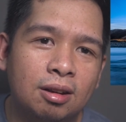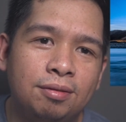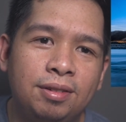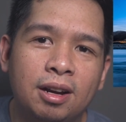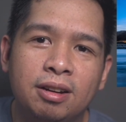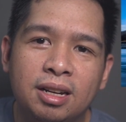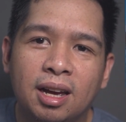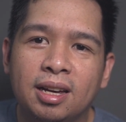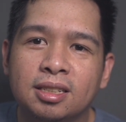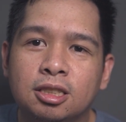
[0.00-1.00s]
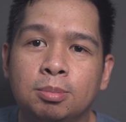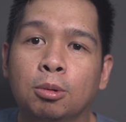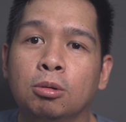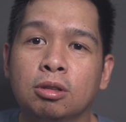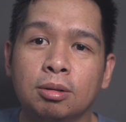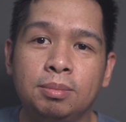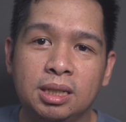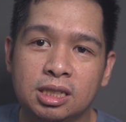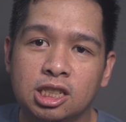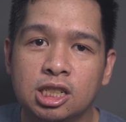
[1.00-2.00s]
a very nice boulder
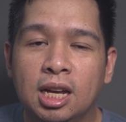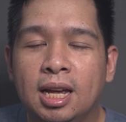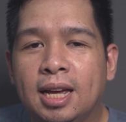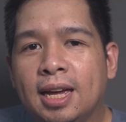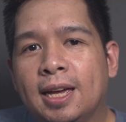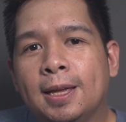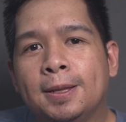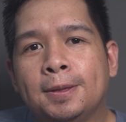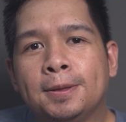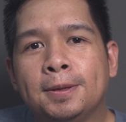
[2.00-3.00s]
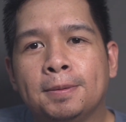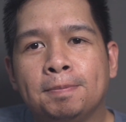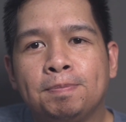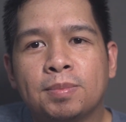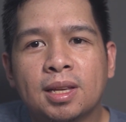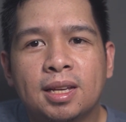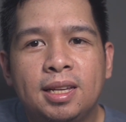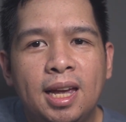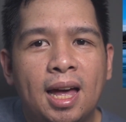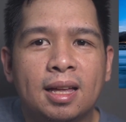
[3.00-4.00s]
beach. And
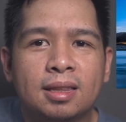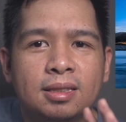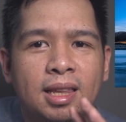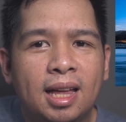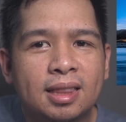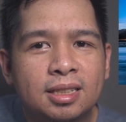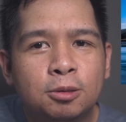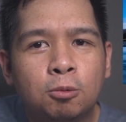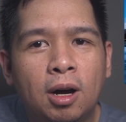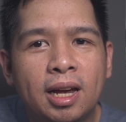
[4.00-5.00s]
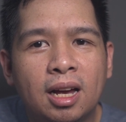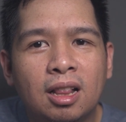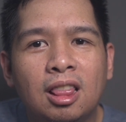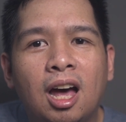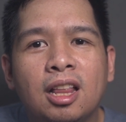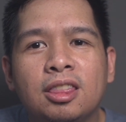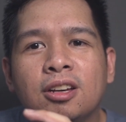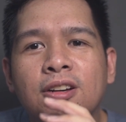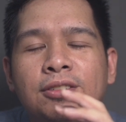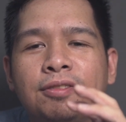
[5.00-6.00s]
yeah, that is why a
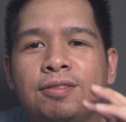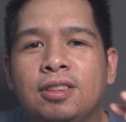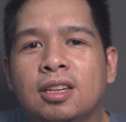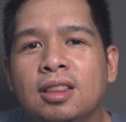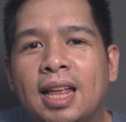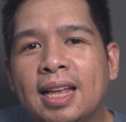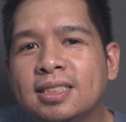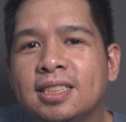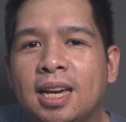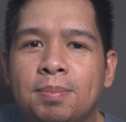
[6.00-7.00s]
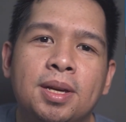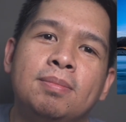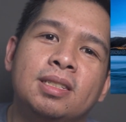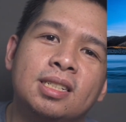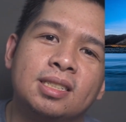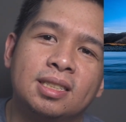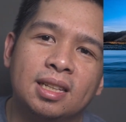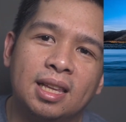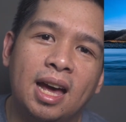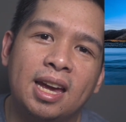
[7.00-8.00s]
lot of the landscape images
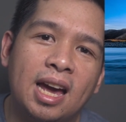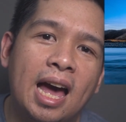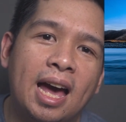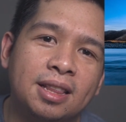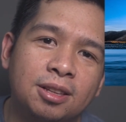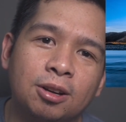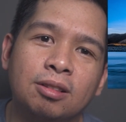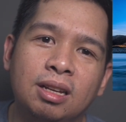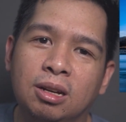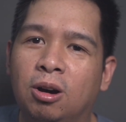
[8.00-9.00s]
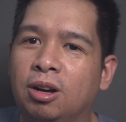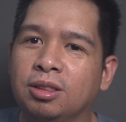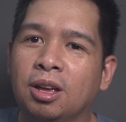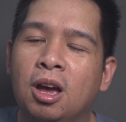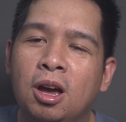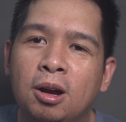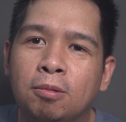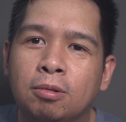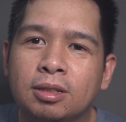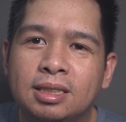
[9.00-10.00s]
that I had early on
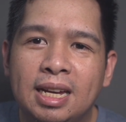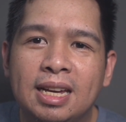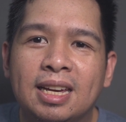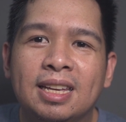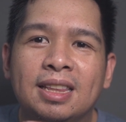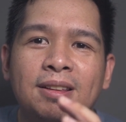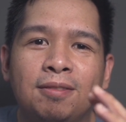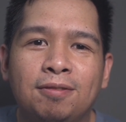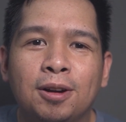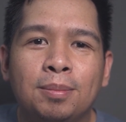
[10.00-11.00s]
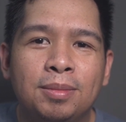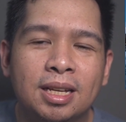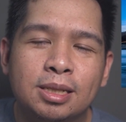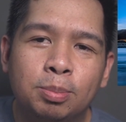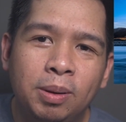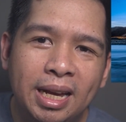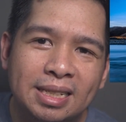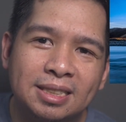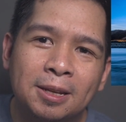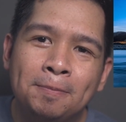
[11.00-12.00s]
were taken from this
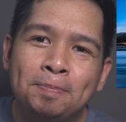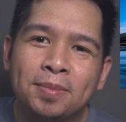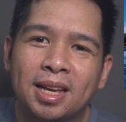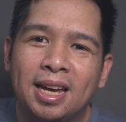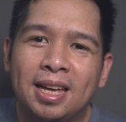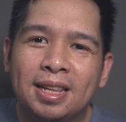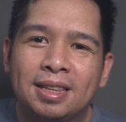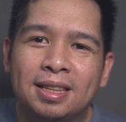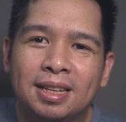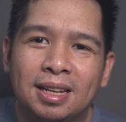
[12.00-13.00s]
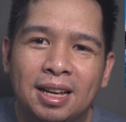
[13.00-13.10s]
place. And